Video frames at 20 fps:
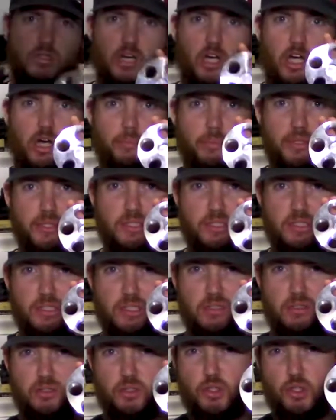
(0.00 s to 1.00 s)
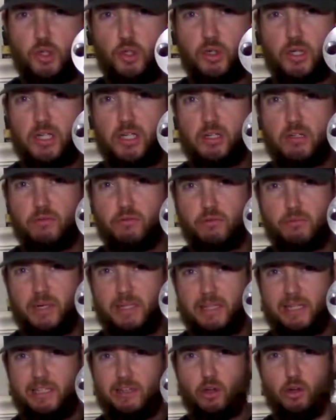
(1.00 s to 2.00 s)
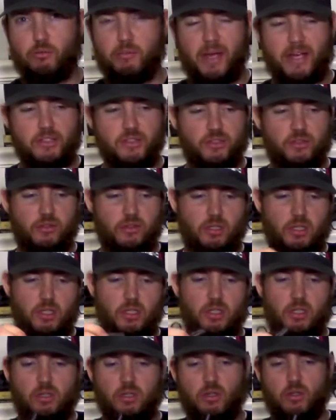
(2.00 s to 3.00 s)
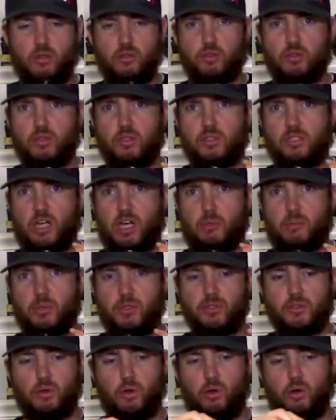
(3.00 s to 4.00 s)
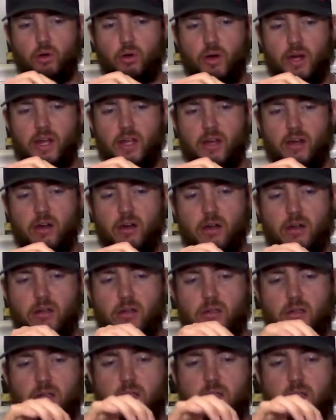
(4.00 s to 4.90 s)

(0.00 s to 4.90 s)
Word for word: top. This is the turret for my Lee Loadmaster, goes through the top of this hole right here,